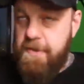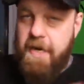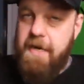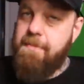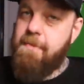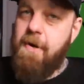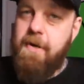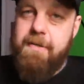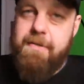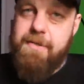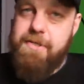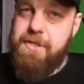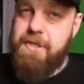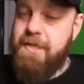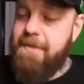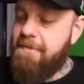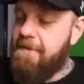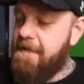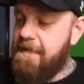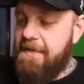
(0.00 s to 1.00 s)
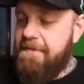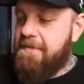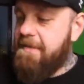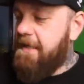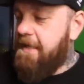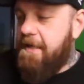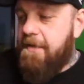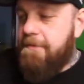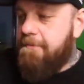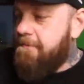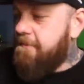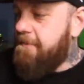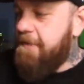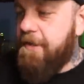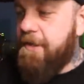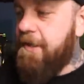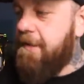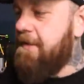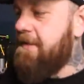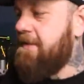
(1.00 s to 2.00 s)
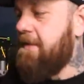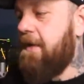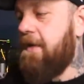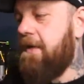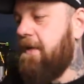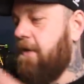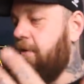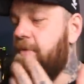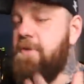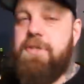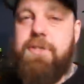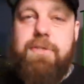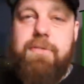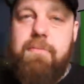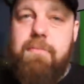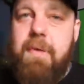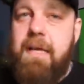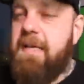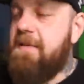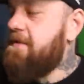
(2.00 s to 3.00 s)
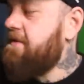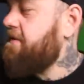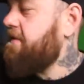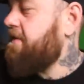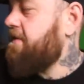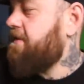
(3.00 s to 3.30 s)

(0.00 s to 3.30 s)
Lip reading: trademark the shit, but even him, you know, it's like, I wish you the best.